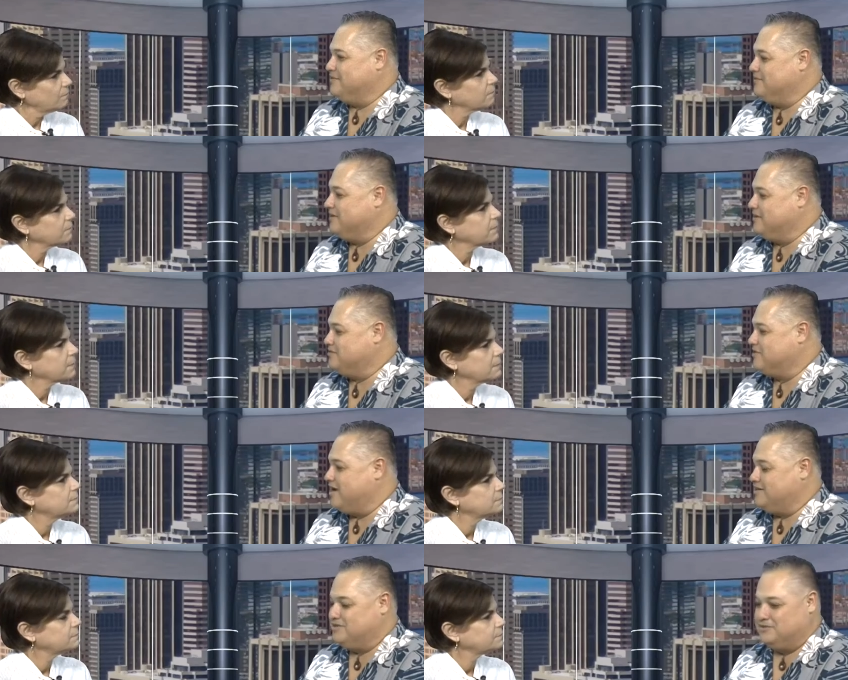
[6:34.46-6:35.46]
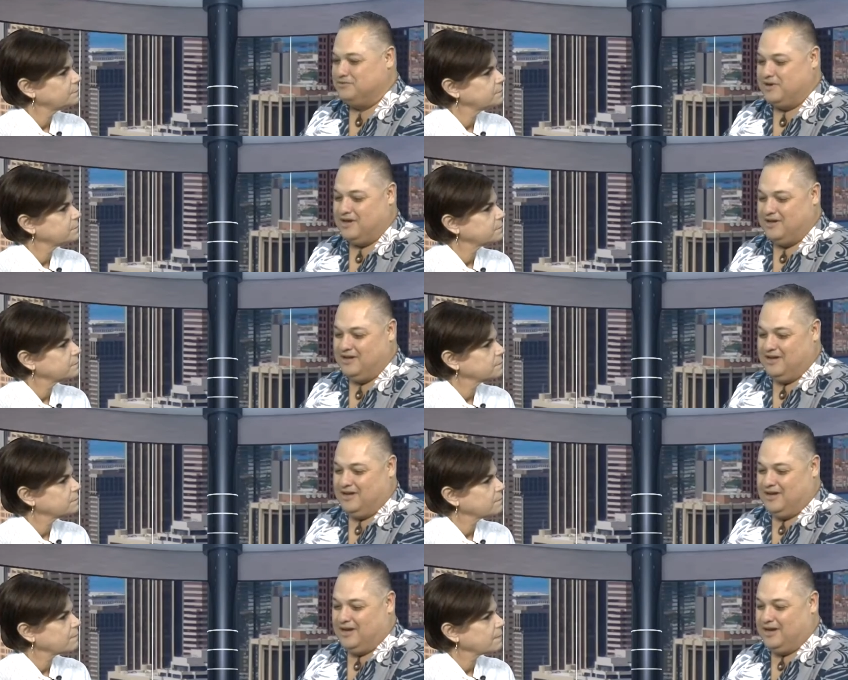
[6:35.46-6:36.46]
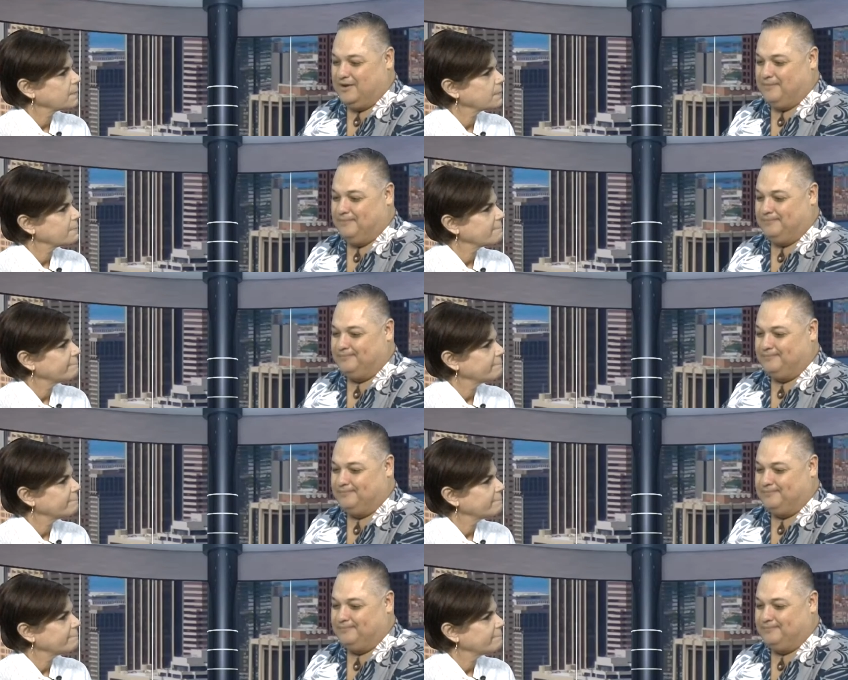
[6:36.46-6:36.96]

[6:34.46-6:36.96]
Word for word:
Speaker 1: really try to. Uh, um,